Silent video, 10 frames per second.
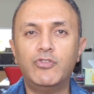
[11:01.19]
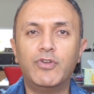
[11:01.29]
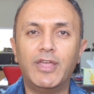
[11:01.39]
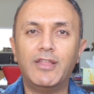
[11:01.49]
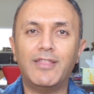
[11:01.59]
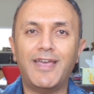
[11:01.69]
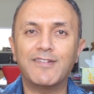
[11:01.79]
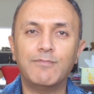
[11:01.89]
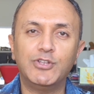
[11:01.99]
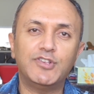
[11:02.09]
get it
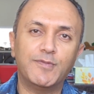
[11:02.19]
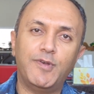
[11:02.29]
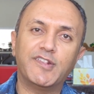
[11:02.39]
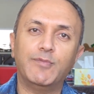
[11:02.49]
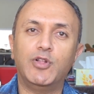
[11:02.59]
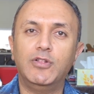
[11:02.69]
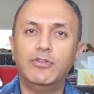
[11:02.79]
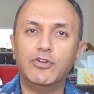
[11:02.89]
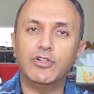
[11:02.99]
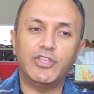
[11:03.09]
as much as
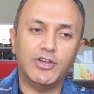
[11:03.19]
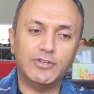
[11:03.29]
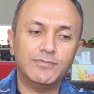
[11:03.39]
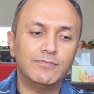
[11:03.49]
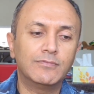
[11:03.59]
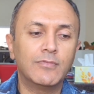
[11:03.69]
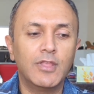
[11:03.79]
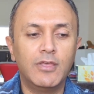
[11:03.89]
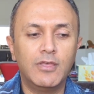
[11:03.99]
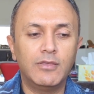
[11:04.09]
possible early on.
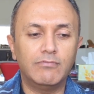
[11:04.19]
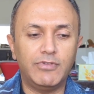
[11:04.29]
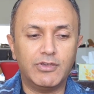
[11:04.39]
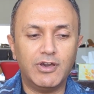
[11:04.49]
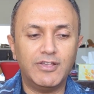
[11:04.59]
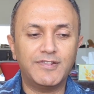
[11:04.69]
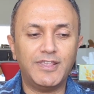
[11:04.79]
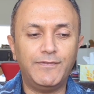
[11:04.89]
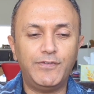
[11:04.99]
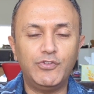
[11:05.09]
Because
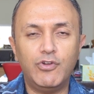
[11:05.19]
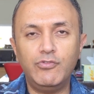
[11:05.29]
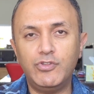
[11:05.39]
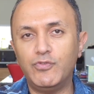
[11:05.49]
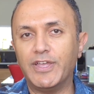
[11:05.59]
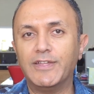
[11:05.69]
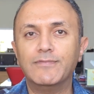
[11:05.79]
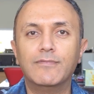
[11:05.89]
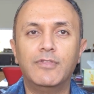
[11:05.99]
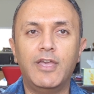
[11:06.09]
if you don't do that,
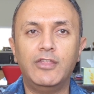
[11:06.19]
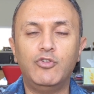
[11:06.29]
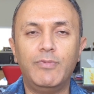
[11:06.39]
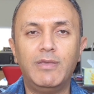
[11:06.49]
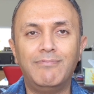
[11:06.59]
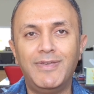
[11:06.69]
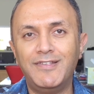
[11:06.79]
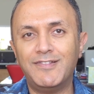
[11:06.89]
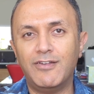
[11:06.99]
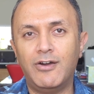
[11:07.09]
then you may
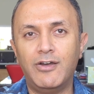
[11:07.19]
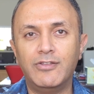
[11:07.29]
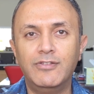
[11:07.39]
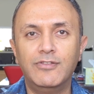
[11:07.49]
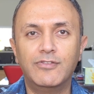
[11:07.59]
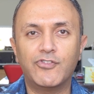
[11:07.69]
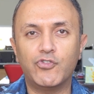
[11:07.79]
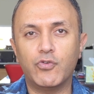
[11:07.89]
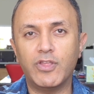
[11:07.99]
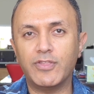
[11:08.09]
miss on
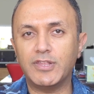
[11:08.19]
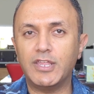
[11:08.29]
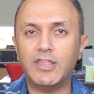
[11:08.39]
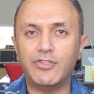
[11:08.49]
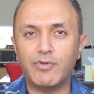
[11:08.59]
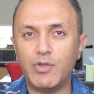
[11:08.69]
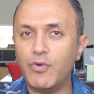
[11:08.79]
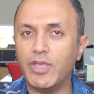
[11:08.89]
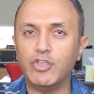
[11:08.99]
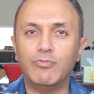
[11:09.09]
storing the data in the right
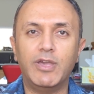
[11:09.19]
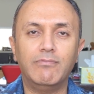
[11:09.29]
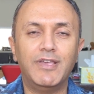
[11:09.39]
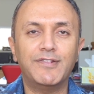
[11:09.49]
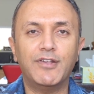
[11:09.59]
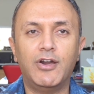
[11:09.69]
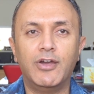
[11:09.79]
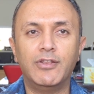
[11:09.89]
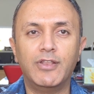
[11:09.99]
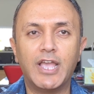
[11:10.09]
way. You might miss
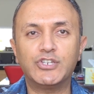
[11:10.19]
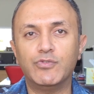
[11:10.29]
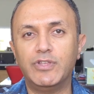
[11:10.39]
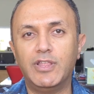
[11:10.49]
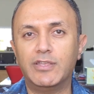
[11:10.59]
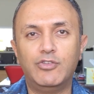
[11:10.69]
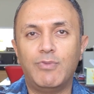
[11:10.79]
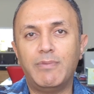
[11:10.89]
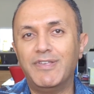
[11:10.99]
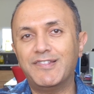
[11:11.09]
on you
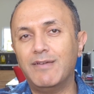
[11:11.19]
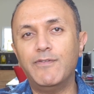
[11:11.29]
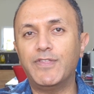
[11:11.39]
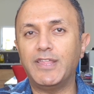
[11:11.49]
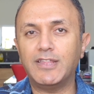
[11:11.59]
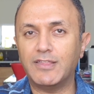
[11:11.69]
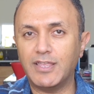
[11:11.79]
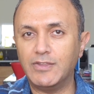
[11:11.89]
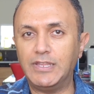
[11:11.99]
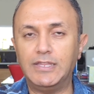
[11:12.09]
might miss some of the data
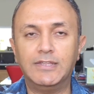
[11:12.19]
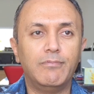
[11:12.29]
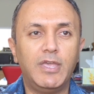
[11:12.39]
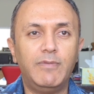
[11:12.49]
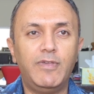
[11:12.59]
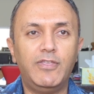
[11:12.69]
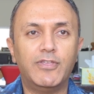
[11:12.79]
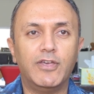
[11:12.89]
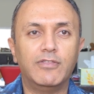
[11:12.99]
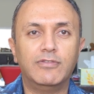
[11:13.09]
that you need. Maybe
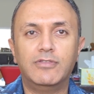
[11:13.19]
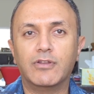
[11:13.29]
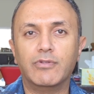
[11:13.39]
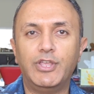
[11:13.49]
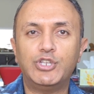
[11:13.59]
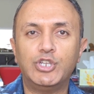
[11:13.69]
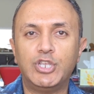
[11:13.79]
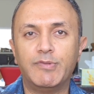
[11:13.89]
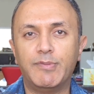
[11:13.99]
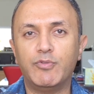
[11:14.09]
the
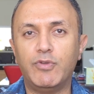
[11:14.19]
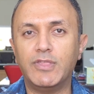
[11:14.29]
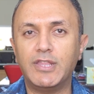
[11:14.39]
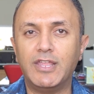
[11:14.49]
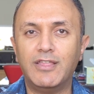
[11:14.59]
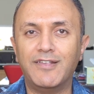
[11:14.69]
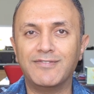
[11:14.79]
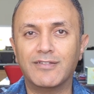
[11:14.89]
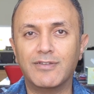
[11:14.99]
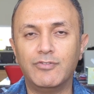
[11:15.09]
relationships between the data is
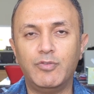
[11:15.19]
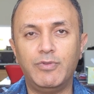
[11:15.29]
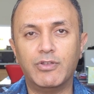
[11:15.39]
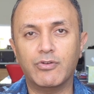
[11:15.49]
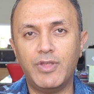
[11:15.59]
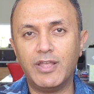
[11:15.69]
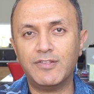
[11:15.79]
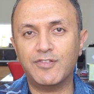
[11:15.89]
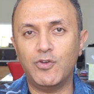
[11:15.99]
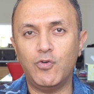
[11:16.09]
not going to be correct,
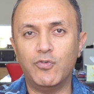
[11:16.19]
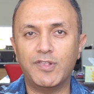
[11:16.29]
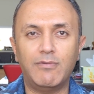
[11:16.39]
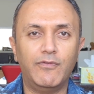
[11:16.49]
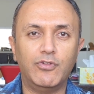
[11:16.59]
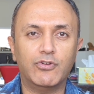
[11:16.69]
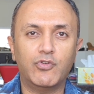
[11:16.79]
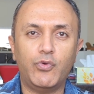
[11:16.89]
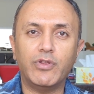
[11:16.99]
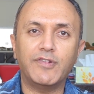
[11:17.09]
so some of your
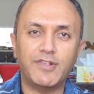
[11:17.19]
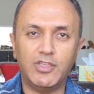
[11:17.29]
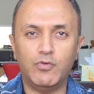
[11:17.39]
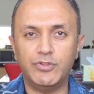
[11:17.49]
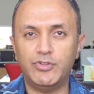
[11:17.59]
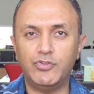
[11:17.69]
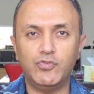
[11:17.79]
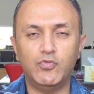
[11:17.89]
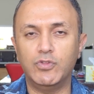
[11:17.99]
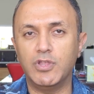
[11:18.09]
queries that you want to
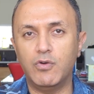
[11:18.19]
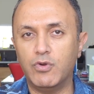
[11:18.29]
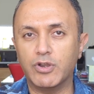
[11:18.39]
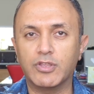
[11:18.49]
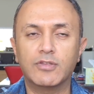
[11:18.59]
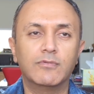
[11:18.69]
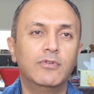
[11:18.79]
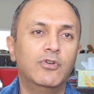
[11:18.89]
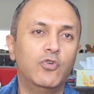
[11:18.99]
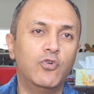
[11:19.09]
do will not work.
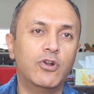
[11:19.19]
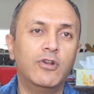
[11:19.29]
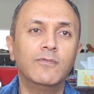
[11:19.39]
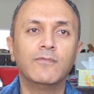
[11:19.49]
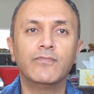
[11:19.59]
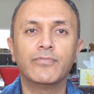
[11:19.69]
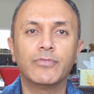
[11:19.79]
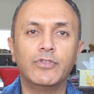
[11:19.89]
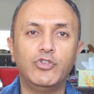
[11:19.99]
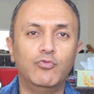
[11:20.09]
Or
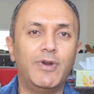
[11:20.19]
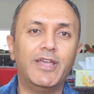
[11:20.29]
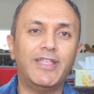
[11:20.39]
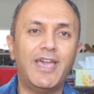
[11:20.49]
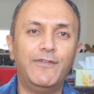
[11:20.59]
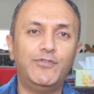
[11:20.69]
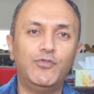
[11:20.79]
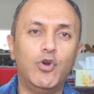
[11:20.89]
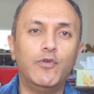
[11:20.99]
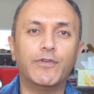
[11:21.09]
you might have
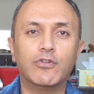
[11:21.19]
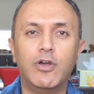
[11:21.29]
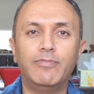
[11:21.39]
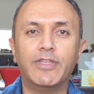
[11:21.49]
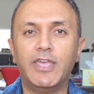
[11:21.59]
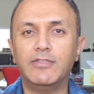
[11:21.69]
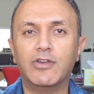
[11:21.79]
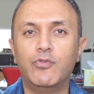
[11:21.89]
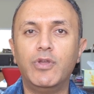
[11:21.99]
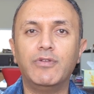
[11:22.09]
to overcomplicate the
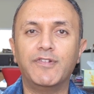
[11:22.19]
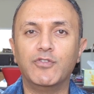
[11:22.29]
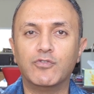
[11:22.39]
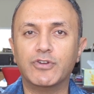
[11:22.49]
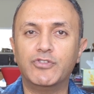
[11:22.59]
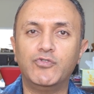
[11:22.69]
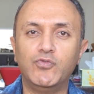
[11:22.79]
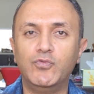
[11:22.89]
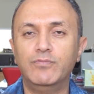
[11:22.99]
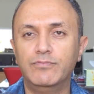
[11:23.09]
queries in order to